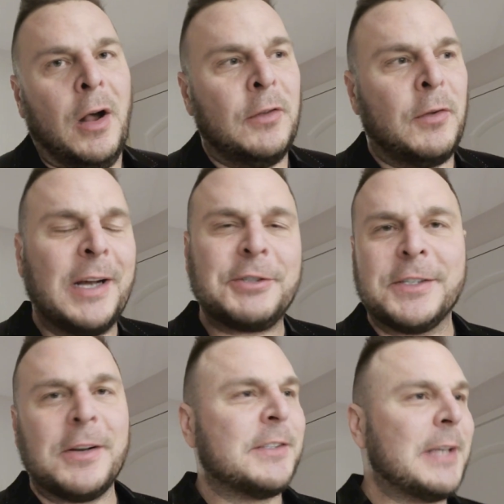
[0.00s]
the
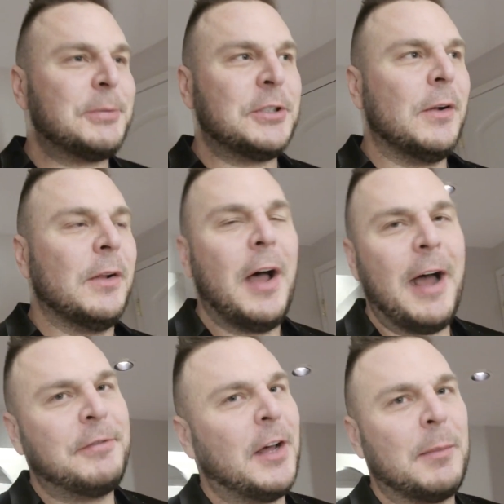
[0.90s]
restaurants are exceptional.
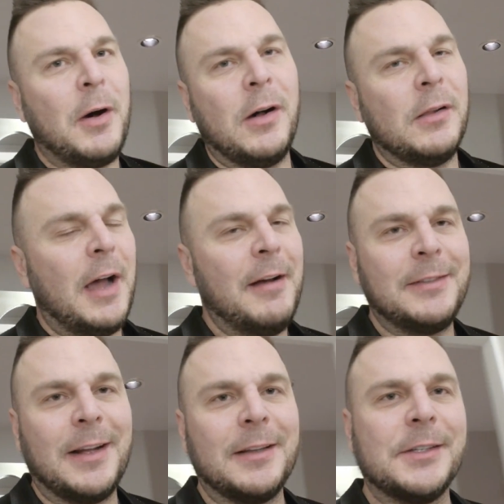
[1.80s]
I've done them all. I've
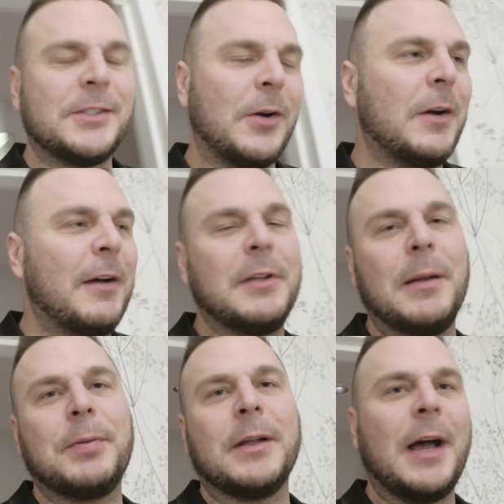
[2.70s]
done the Cirque, I've
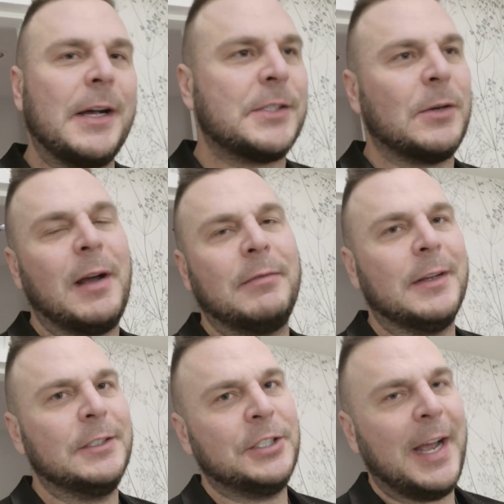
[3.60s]
done Picasso, I've
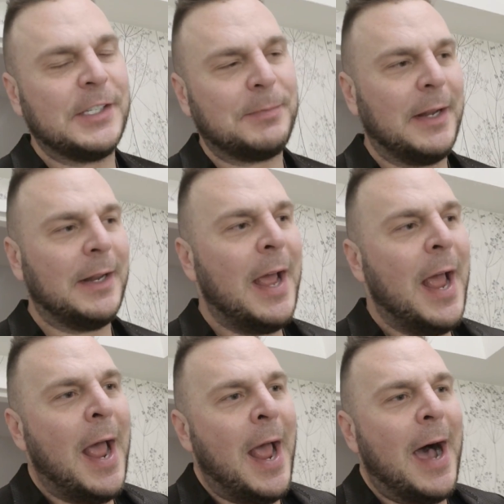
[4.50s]
done Jasmine.
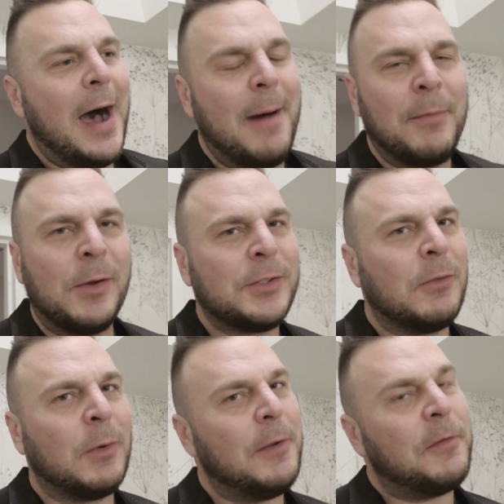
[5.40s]
Those are
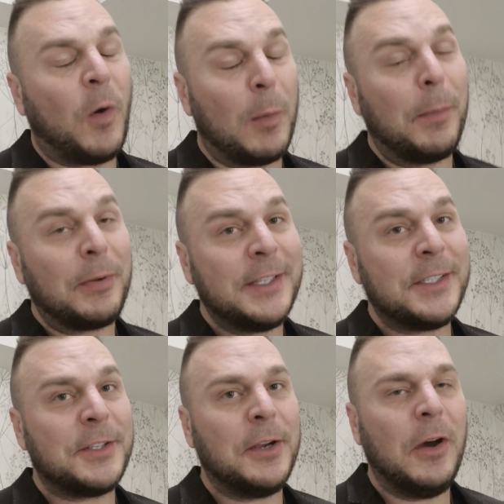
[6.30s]
really formal
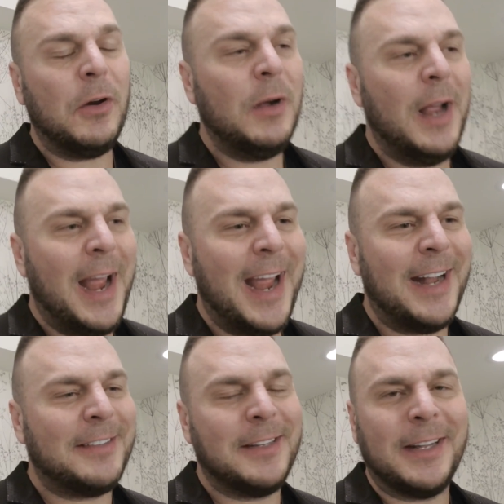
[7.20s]
places to go,
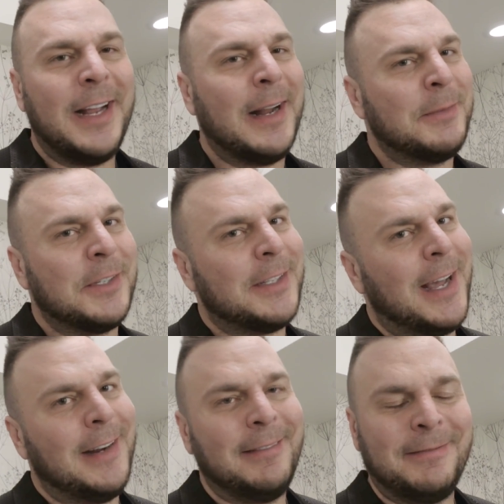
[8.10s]
and tonight I'm just
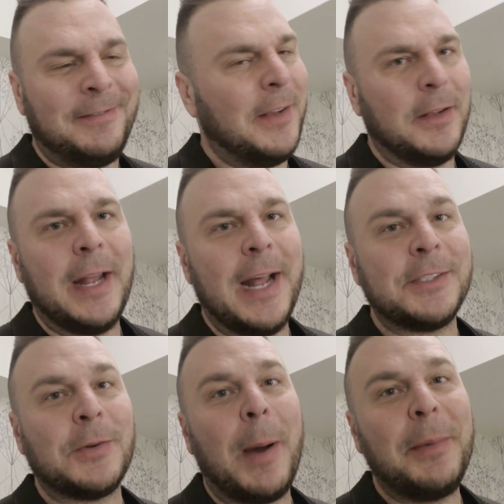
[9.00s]
not feeling that.
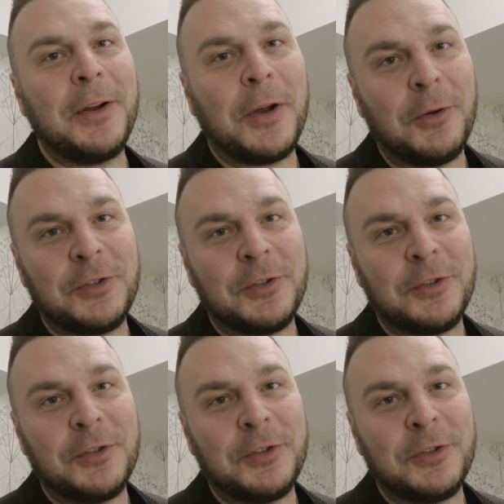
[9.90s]
So I'm going to go